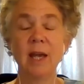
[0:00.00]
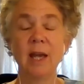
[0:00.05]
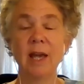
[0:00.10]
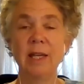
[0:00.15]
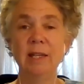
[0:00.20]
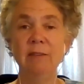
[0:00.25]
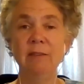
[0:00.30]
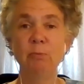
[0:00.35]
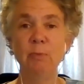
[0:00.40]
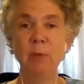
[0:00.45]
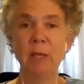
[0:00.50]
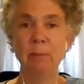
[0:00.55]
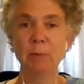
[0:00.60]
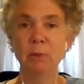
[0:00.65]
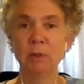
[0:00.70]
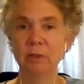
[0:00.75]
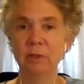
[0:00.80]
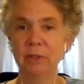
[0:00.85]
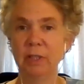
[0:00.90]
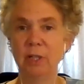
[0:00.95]
and even
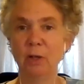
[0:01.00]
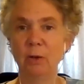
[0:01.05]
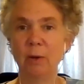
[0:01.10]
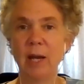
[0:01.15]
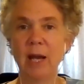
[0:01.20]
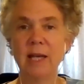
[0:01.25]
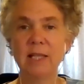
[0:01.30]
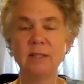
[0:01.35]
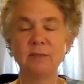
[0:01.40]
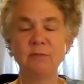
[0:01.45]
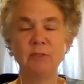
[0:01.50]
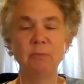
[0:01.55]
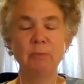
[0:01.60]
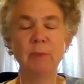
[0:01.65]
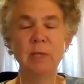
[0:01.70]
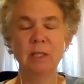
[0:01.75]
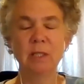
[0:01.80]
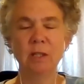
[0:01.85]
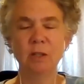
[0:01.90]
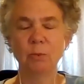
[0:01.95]
people, as
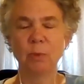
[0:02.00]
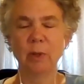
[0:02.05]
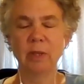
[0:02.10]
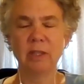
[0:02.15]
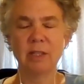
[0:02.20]
familiar with